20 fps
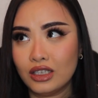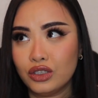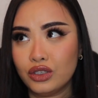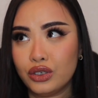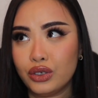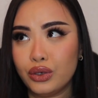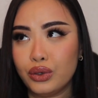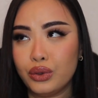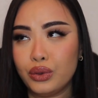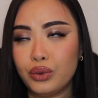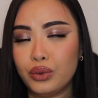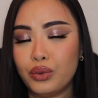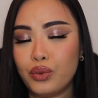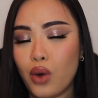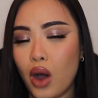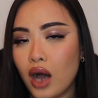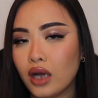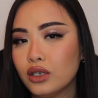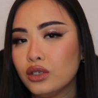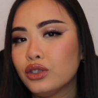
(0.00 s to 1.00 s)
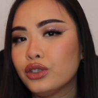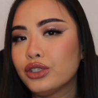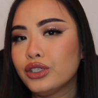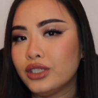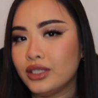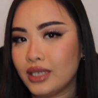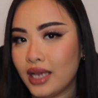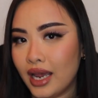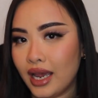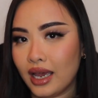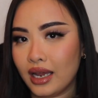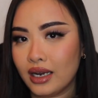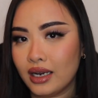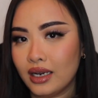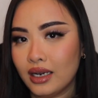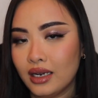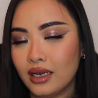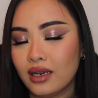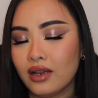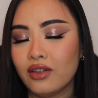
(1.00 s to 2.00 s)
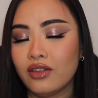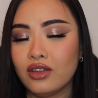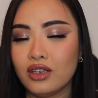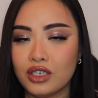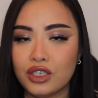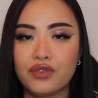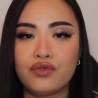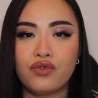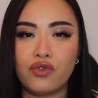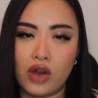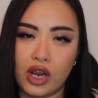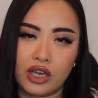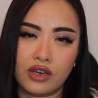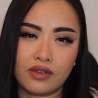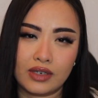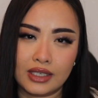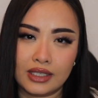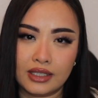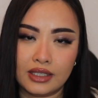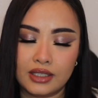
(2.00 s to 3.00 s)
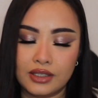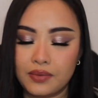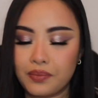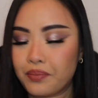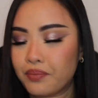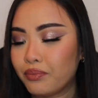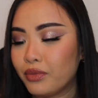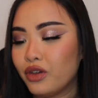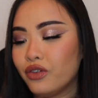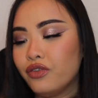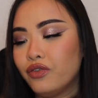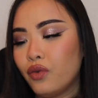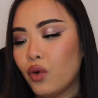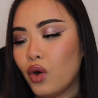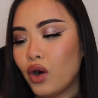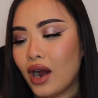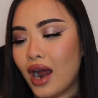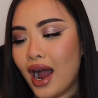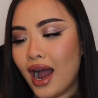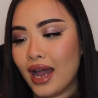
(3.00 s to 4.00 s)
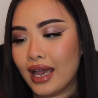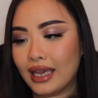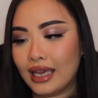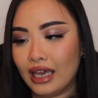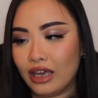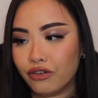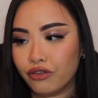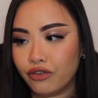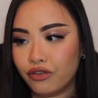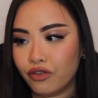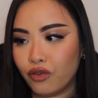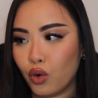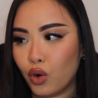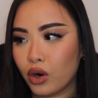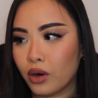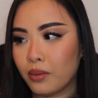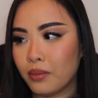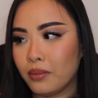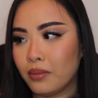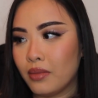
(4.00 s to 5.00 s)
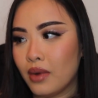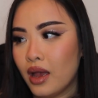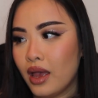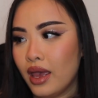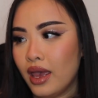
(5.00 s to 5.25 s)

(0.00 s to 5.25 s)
to understand this fragrance before I can form